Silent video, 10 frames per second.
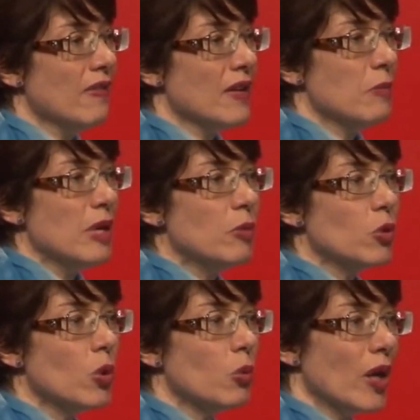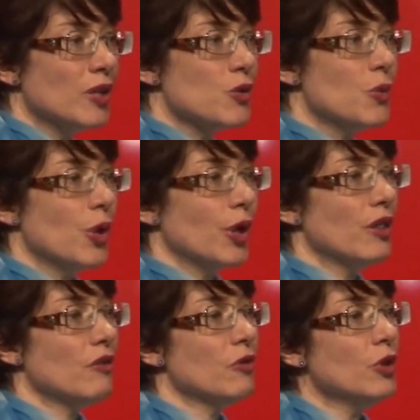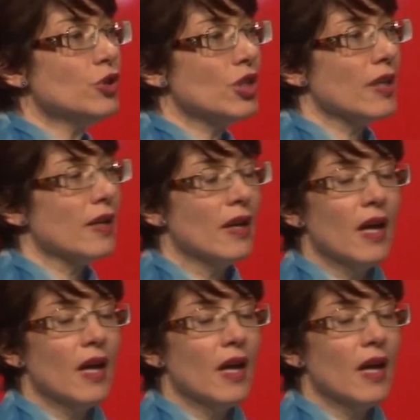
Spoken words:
that people will want to work in the future